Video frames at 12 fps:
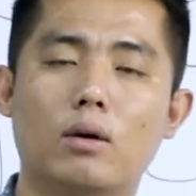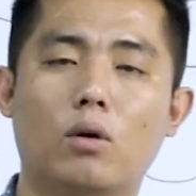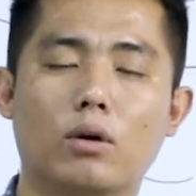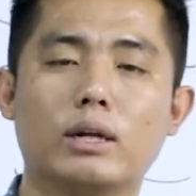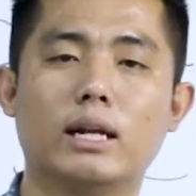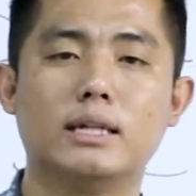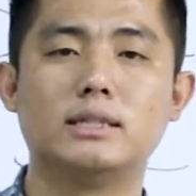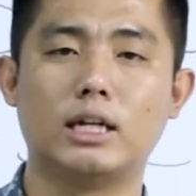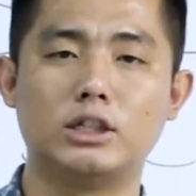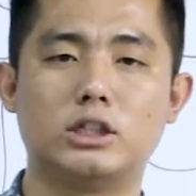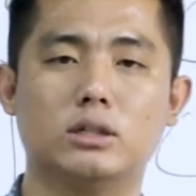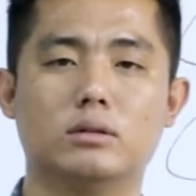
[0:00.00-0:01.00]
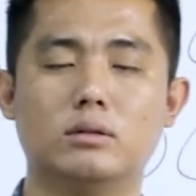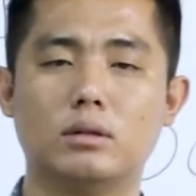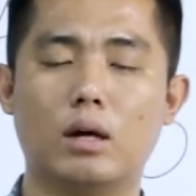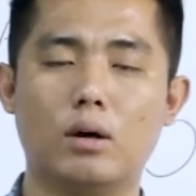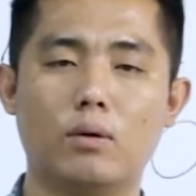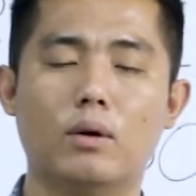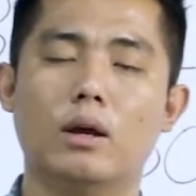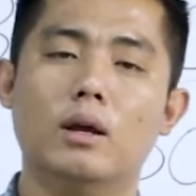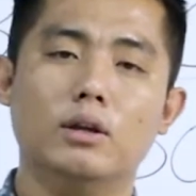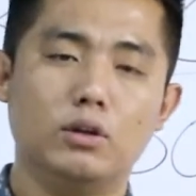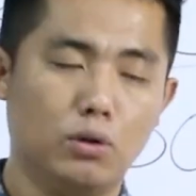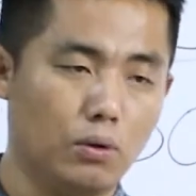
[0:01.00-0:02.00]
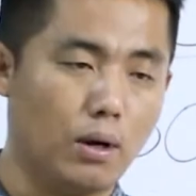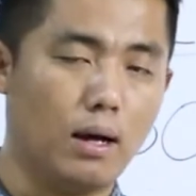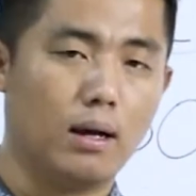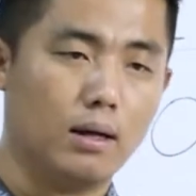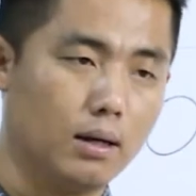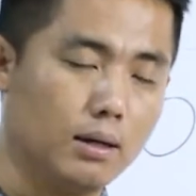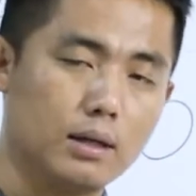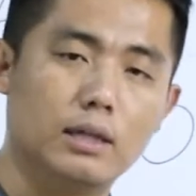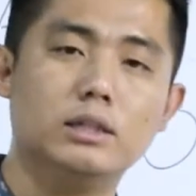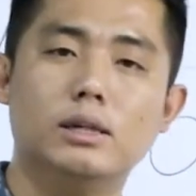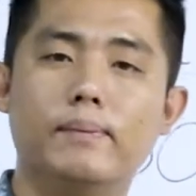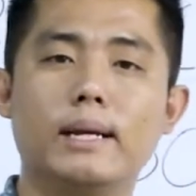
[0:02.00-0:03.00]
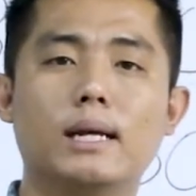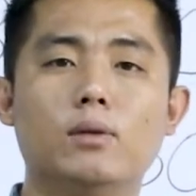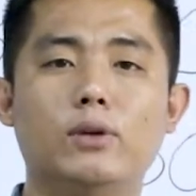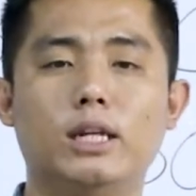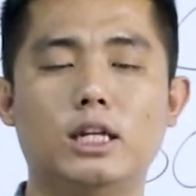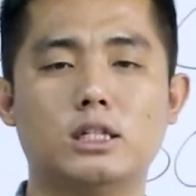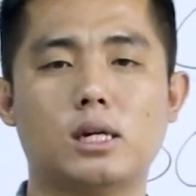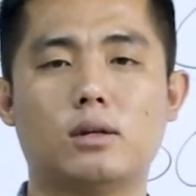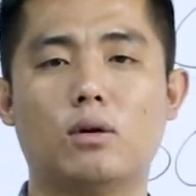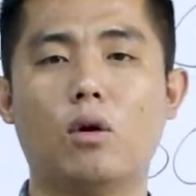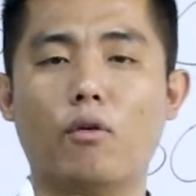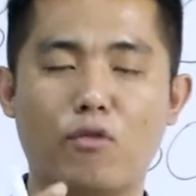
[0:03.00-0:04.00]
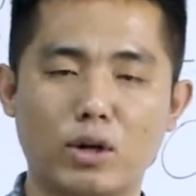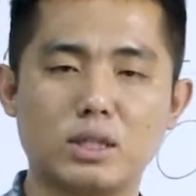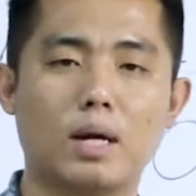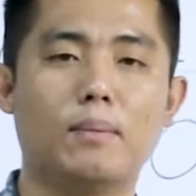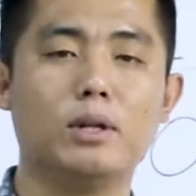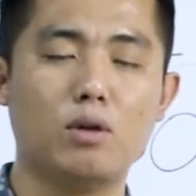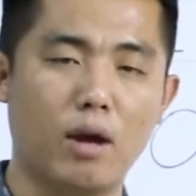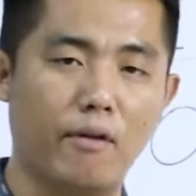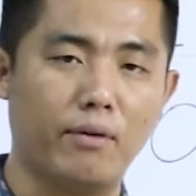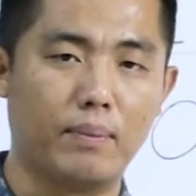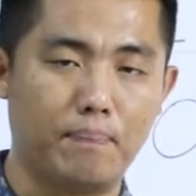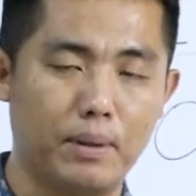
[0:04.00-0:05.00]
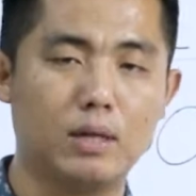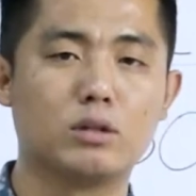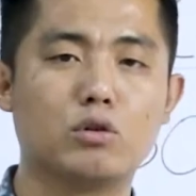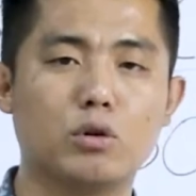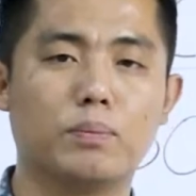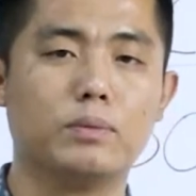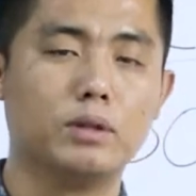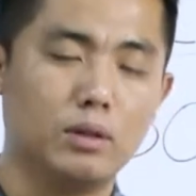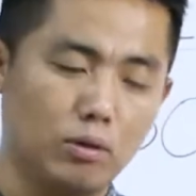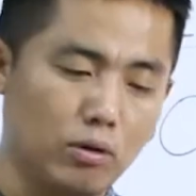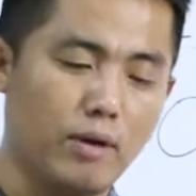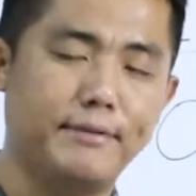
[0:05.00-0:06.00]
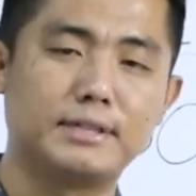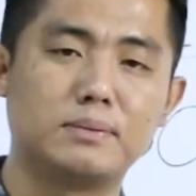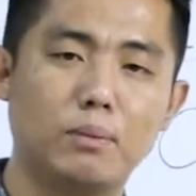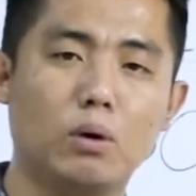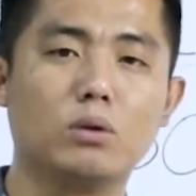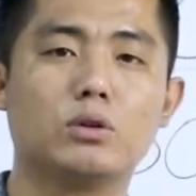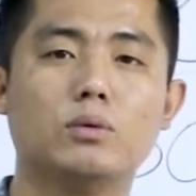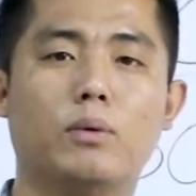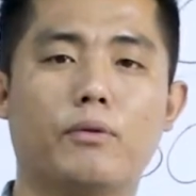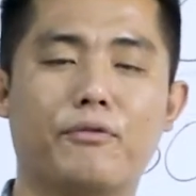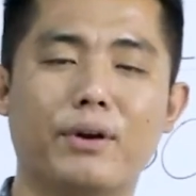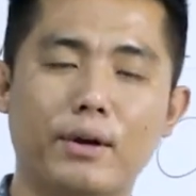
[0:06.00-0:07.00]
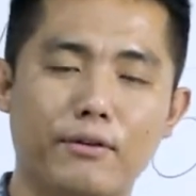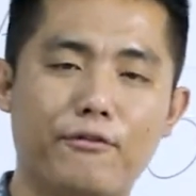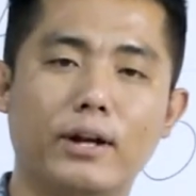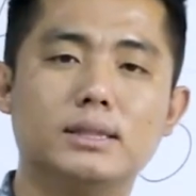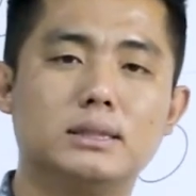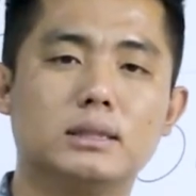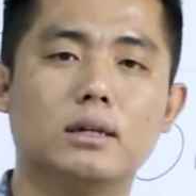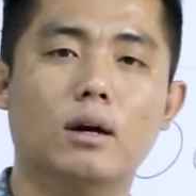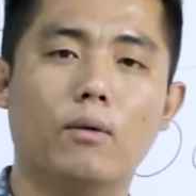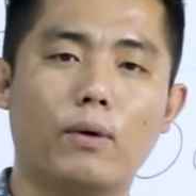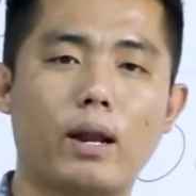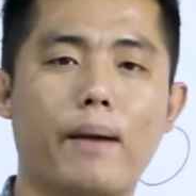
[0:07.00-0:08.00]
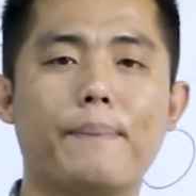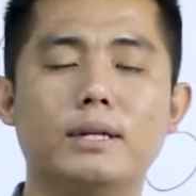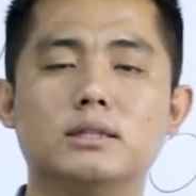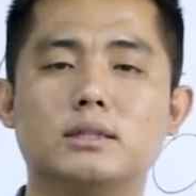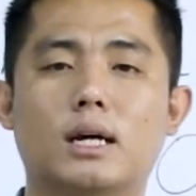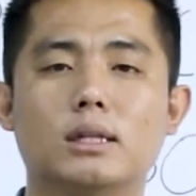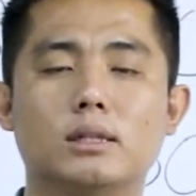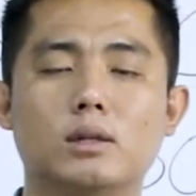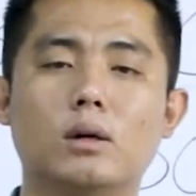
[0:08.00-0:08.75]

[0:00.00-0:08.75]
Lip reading: organization. Now you intermingle with each other, or for example, you have a peer group, you have a small group of friends. What happens is that,